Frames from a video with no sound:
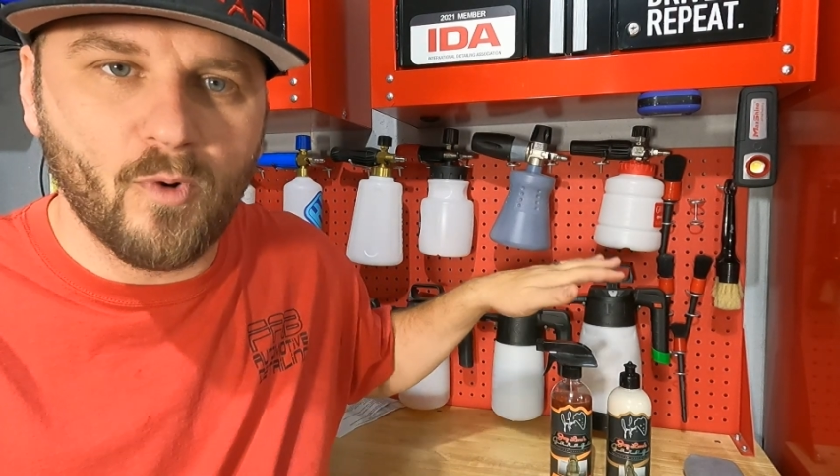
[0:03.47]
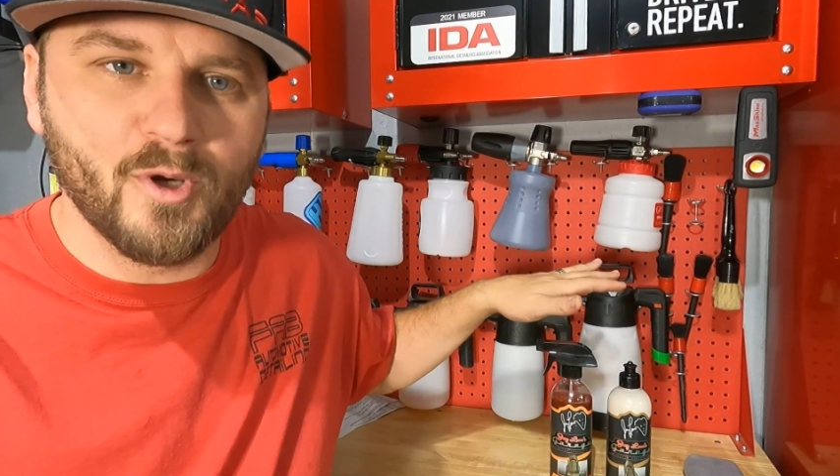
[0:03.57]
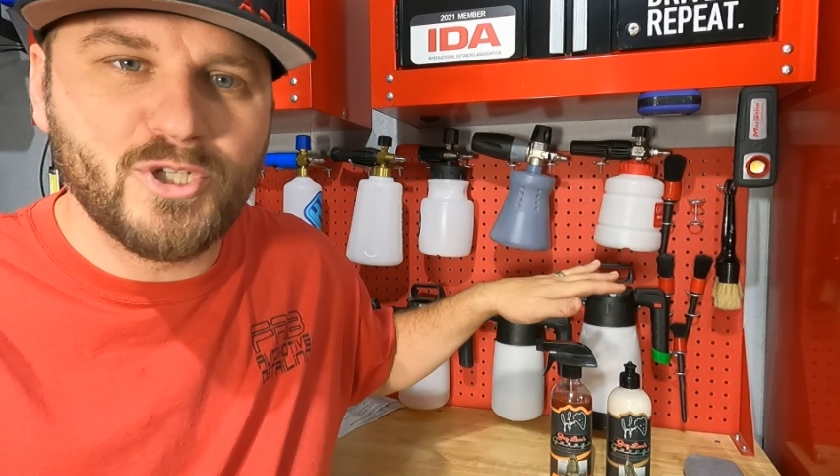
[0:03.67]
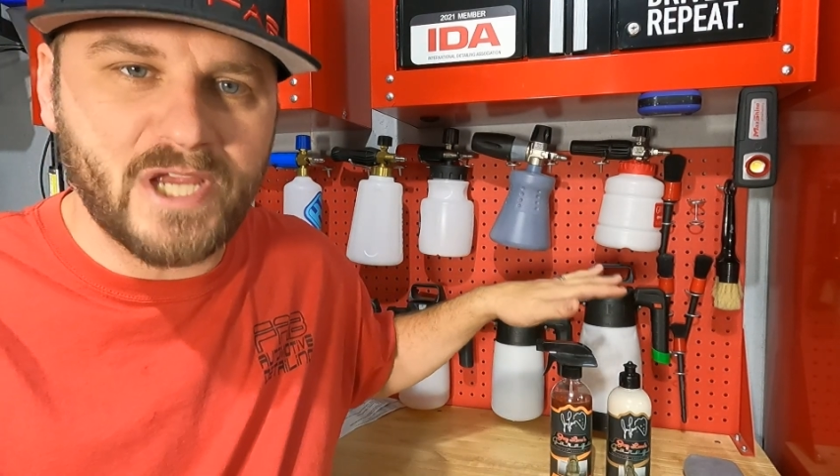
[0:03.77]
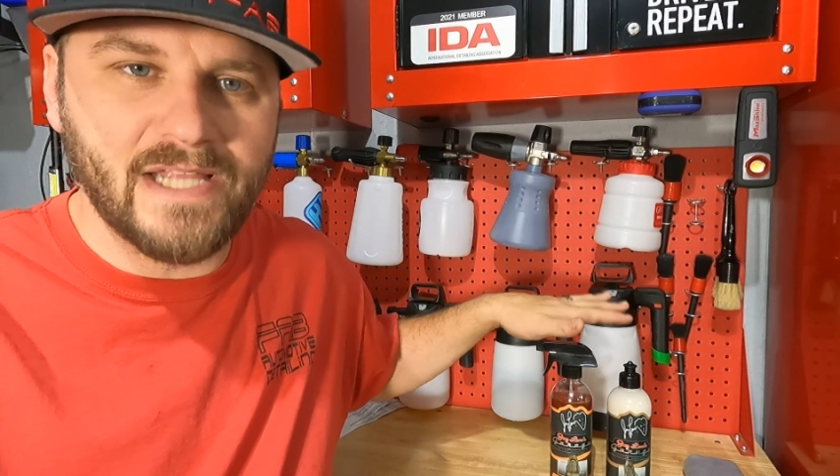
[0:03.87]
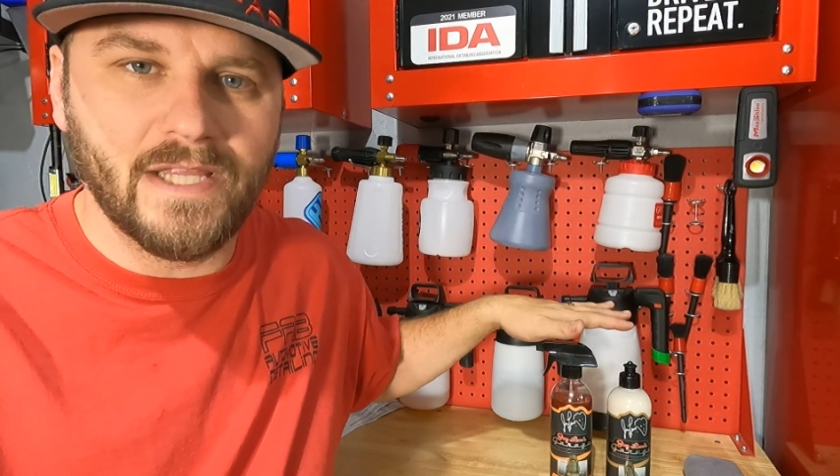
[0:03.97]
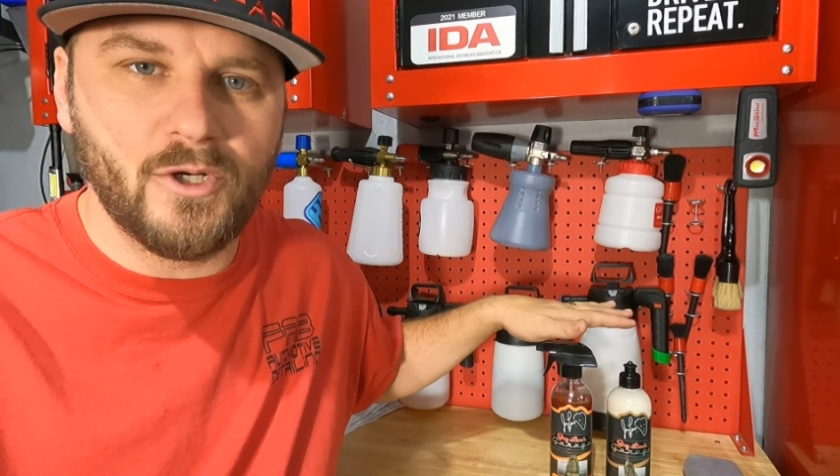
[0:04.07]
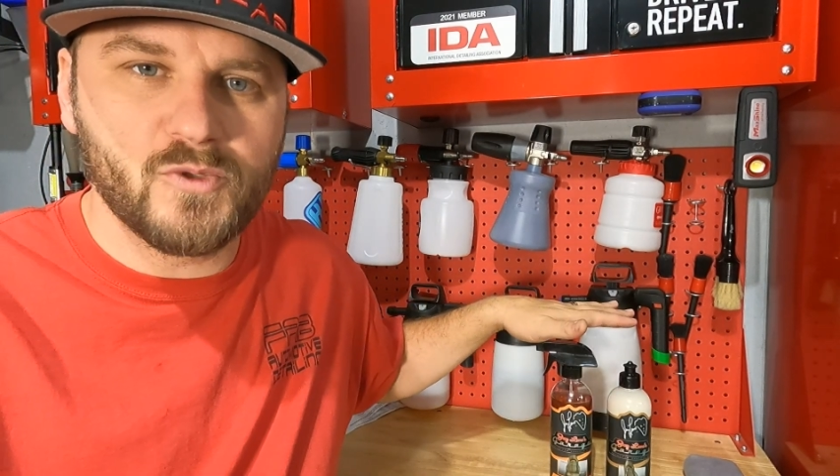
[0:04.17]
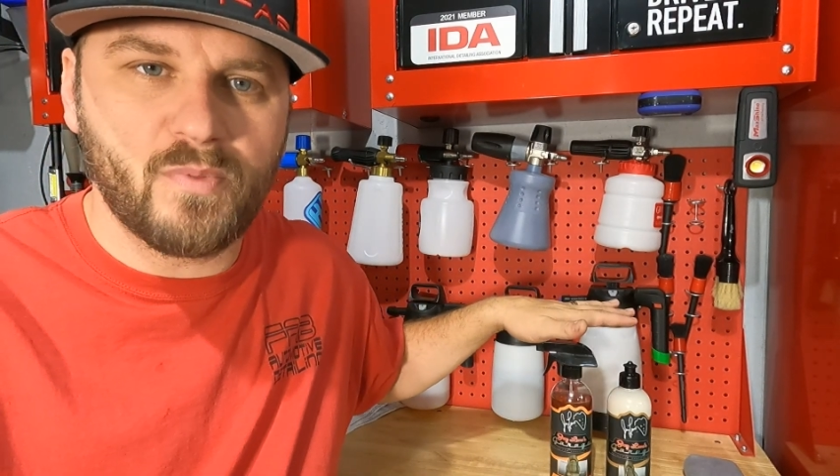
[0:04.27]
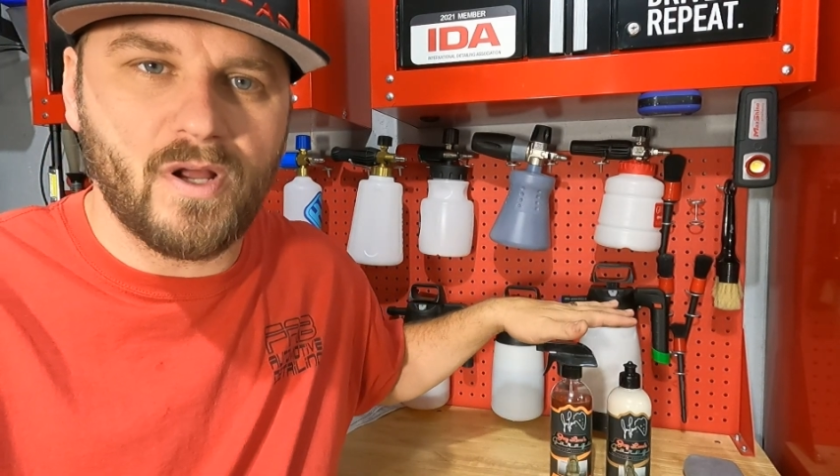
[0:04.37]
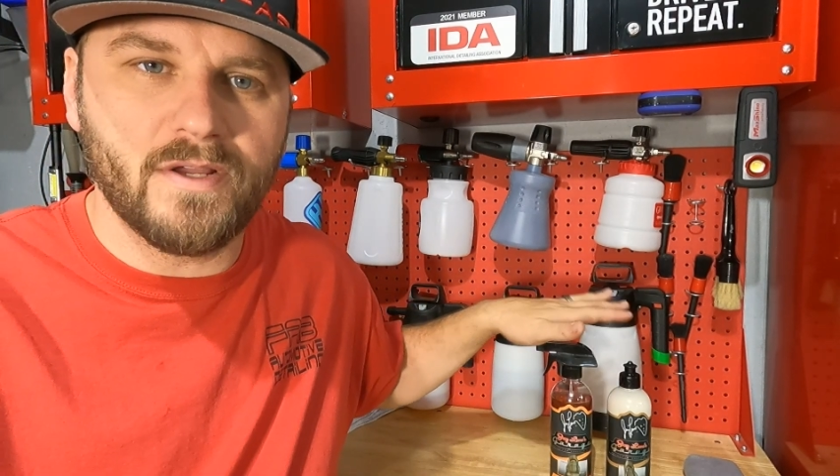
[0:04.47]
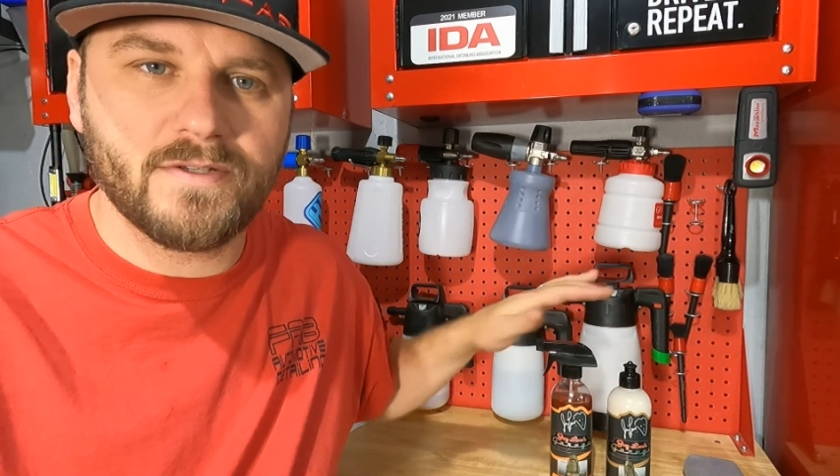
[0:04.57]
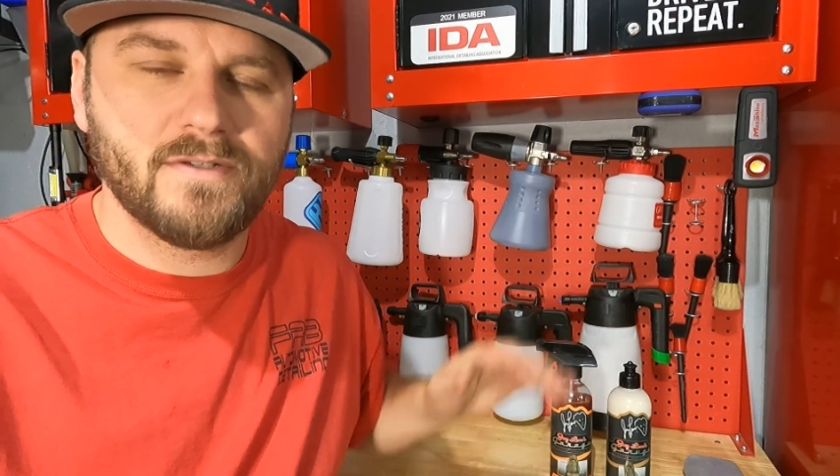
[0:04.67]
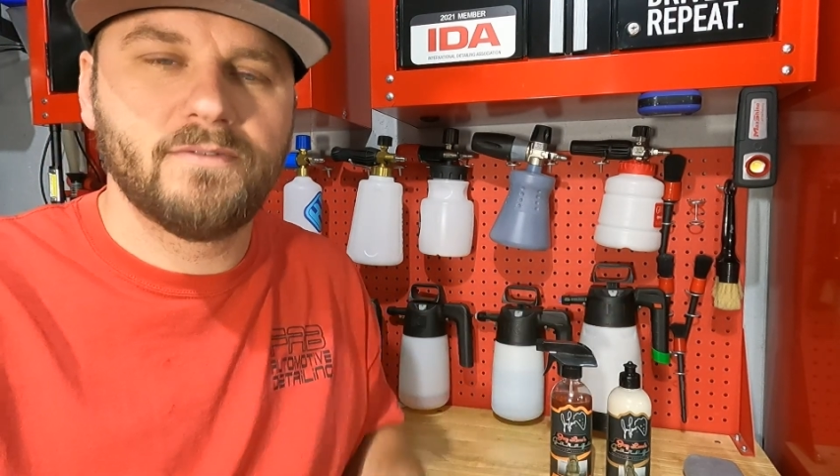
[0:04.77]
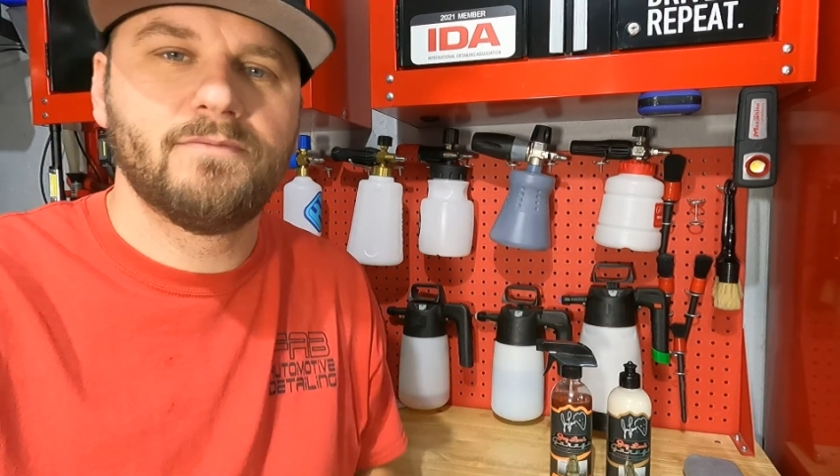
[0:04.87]
more Jay Leno's
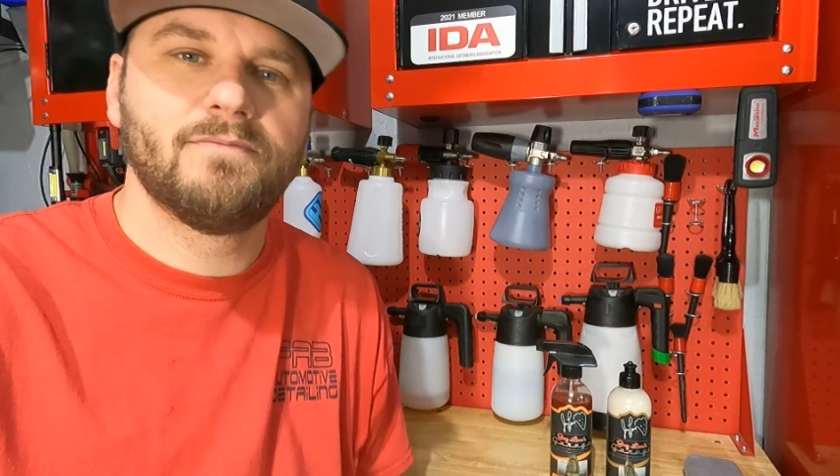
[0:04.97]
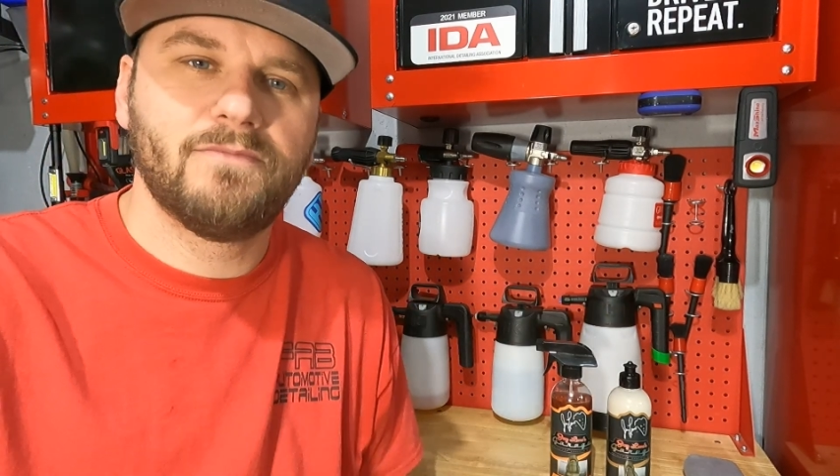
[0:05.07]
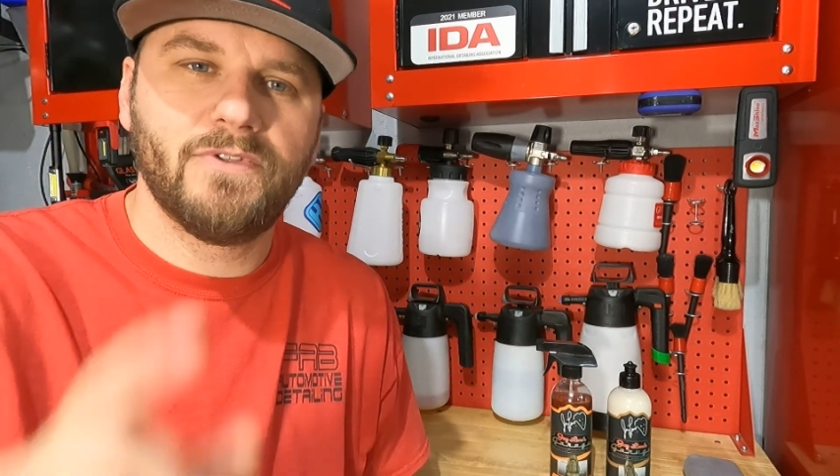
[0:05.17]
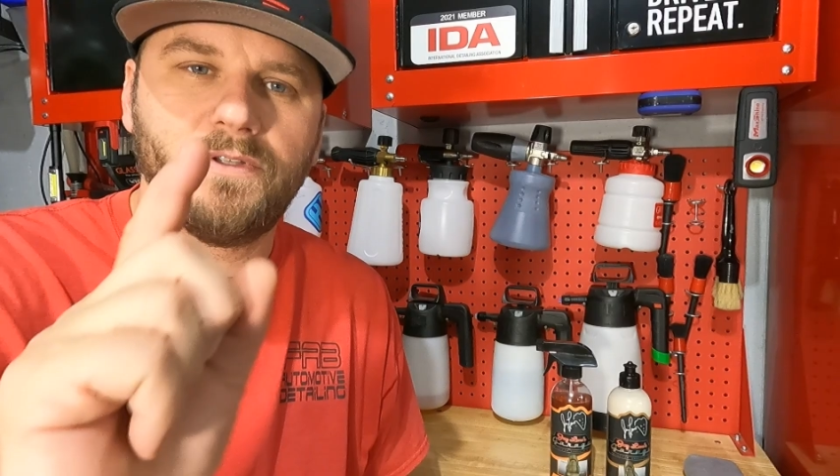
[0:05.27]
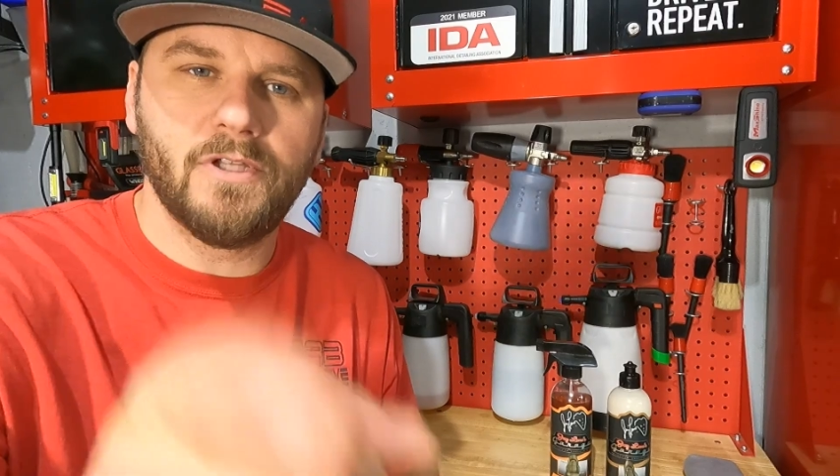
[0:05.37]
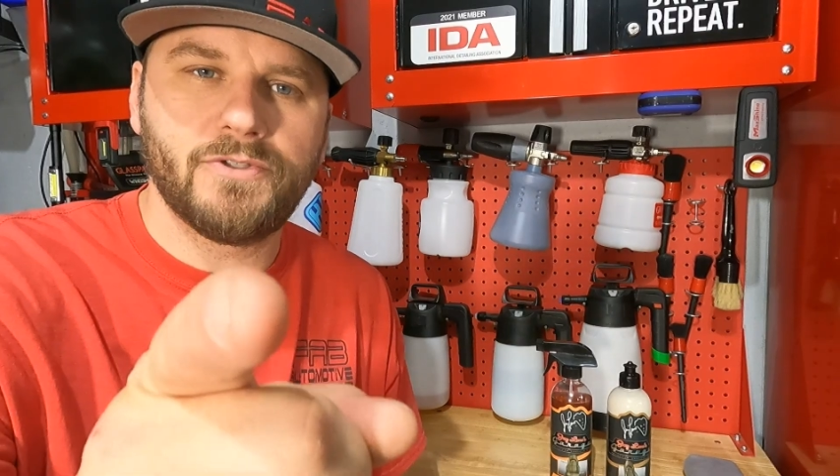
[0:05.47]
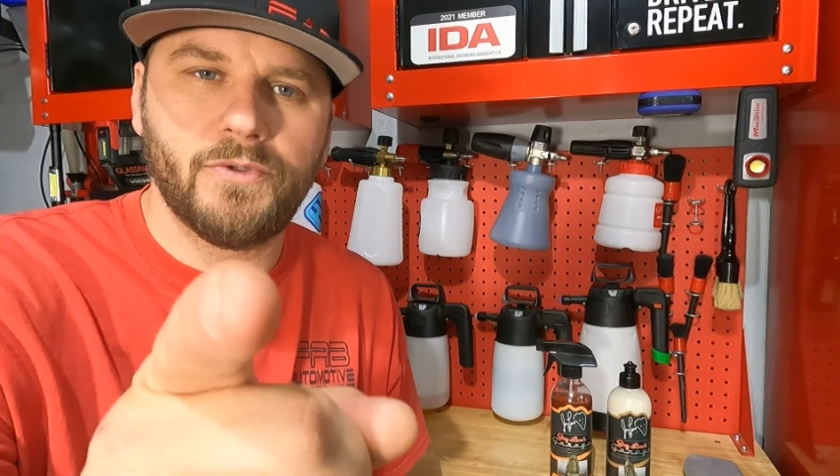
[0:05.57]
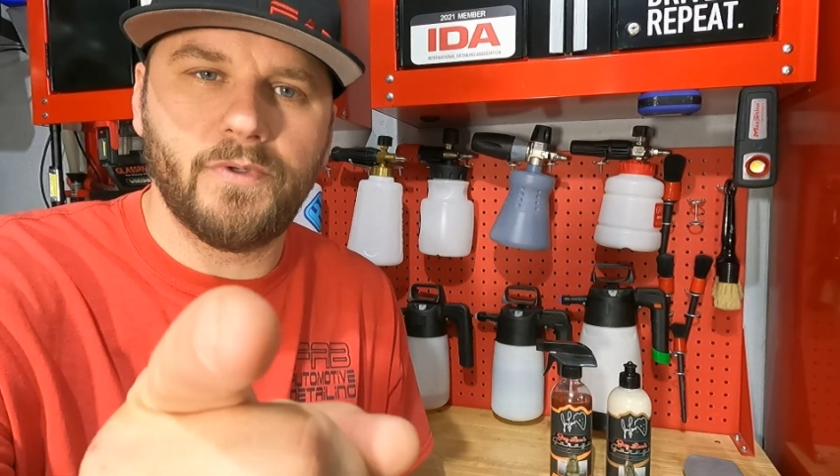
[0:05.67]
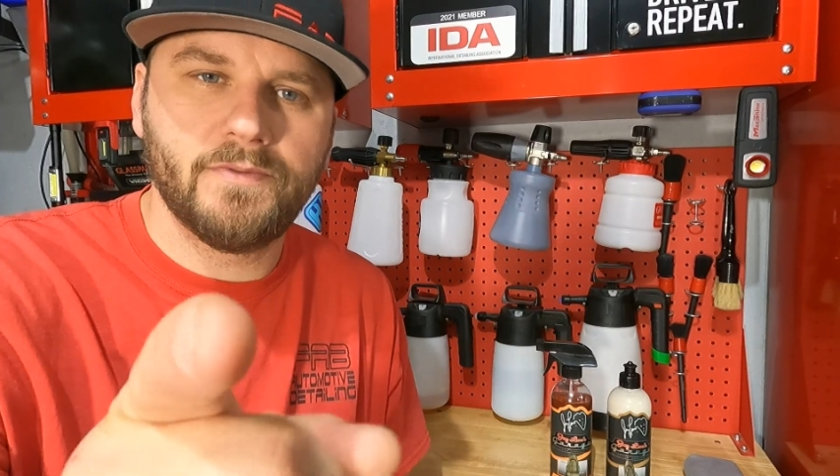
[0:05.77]
products. Let's do